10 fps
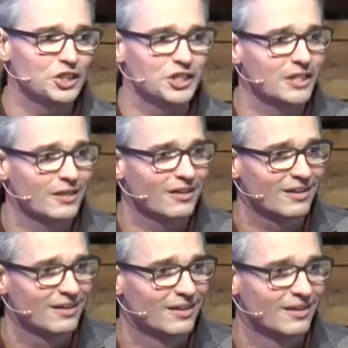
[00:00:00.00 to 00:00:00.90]
year
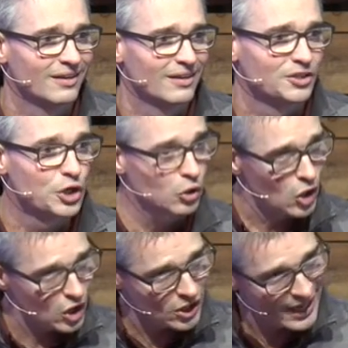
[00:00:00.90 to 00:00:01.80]
no
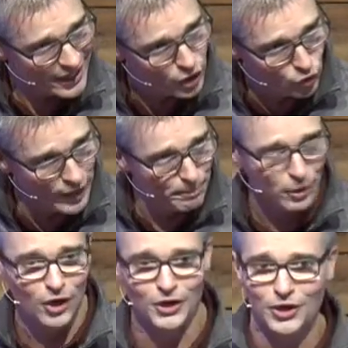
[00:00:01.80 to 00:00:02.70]
longer had a grip
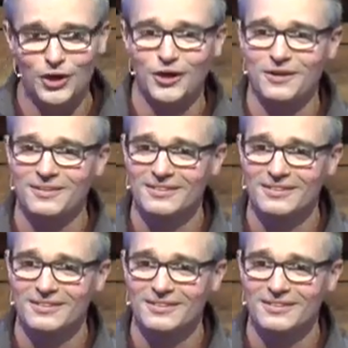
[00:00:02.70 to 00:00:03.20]
on her.